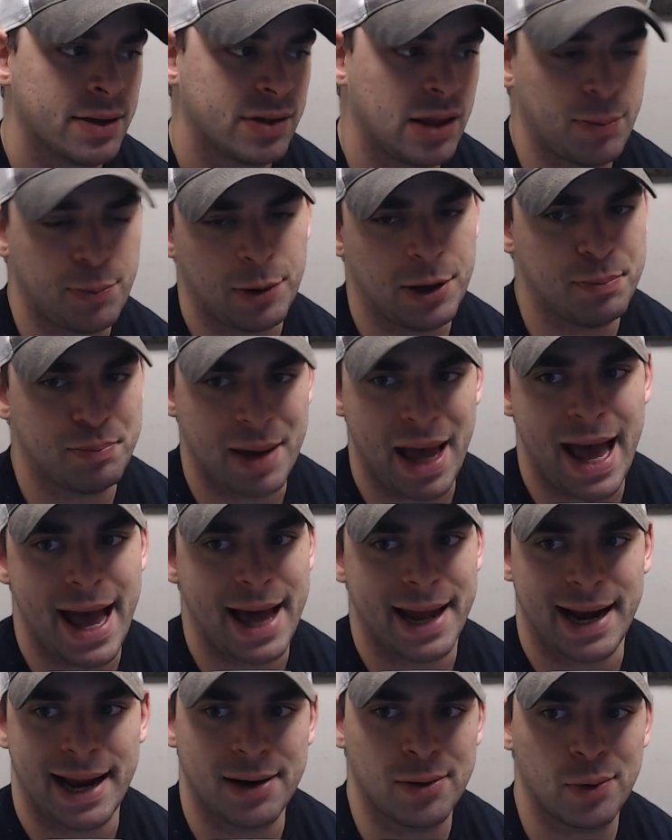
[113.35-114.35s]
They played
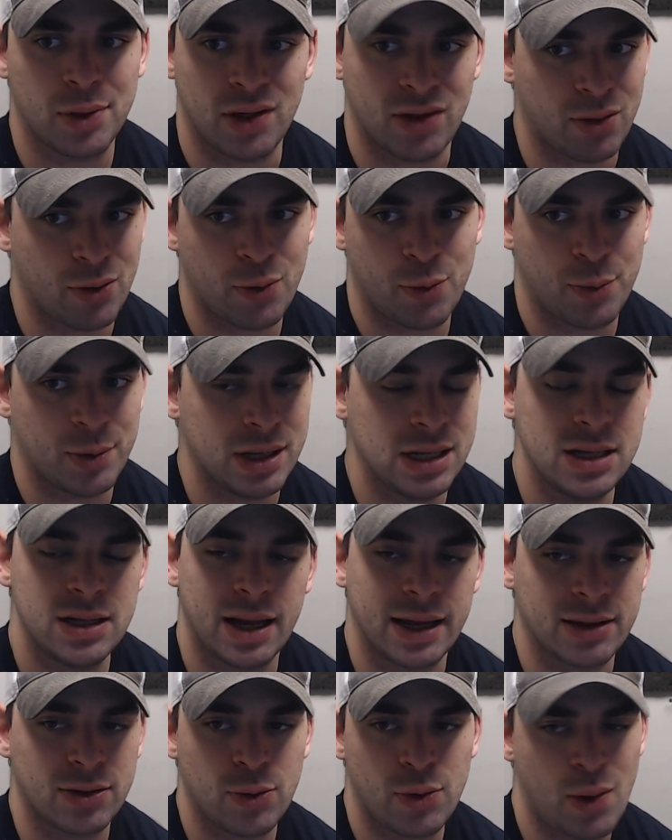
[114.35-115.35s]
bad. I don't think there's really
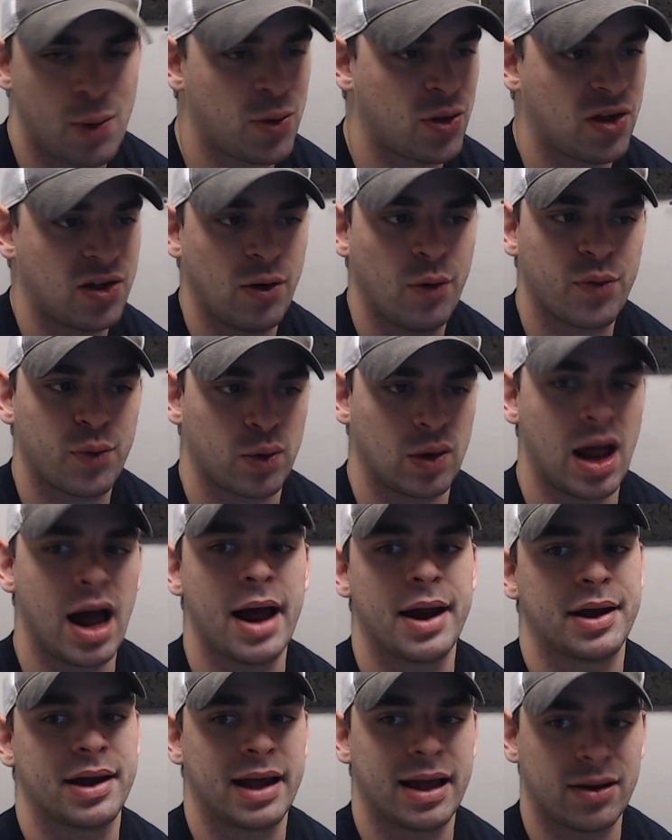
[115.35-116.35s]
there's no silver
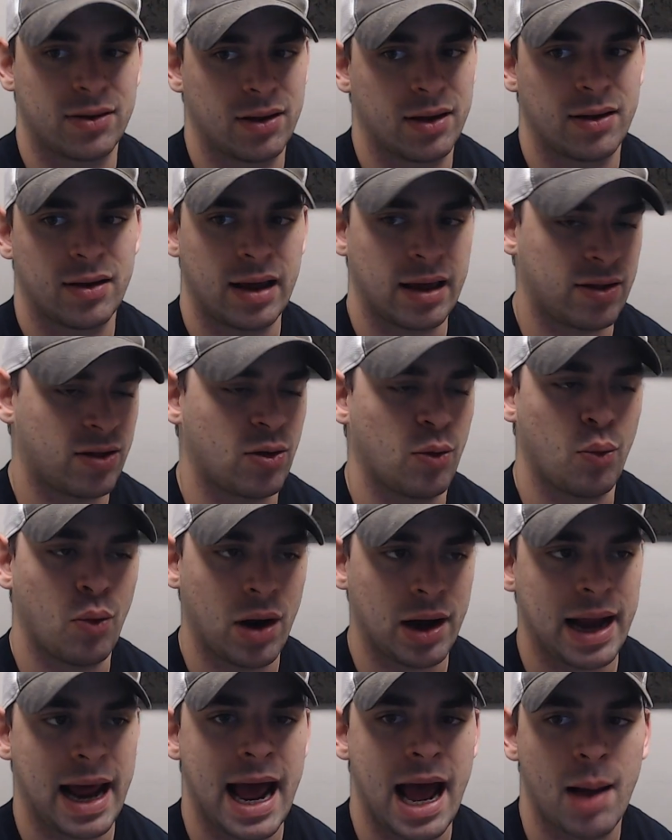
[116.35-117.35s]
lining as to
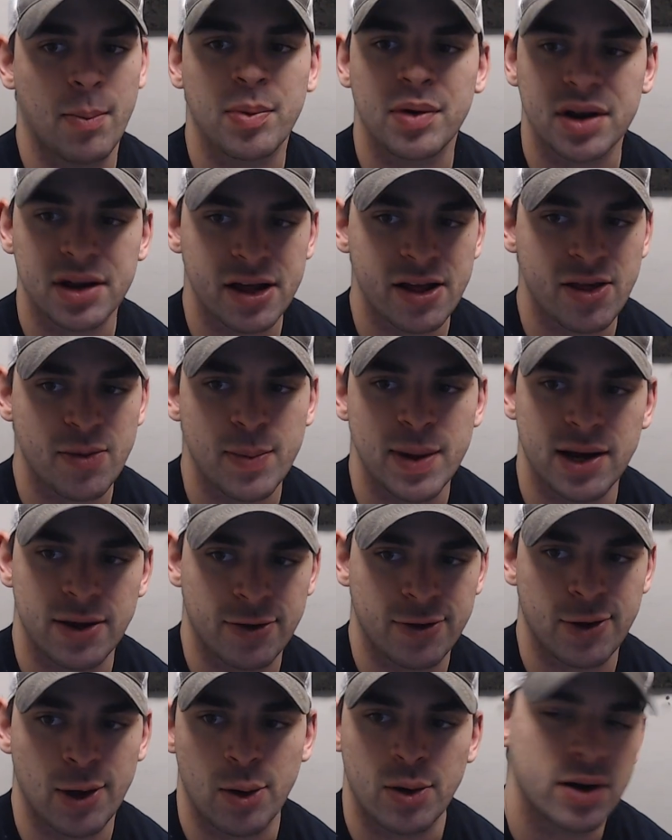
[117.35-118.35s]
what happened against
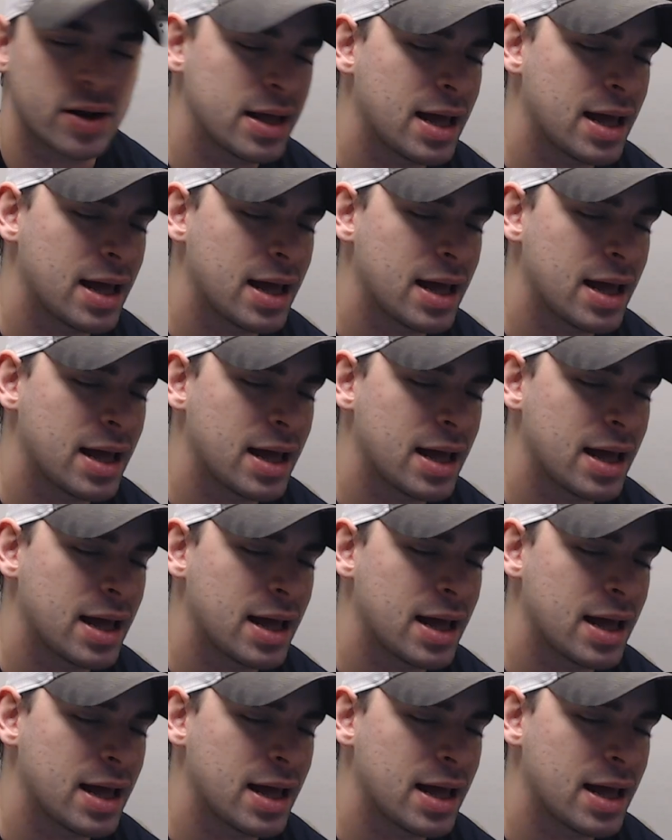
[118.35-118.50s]
Minnesota.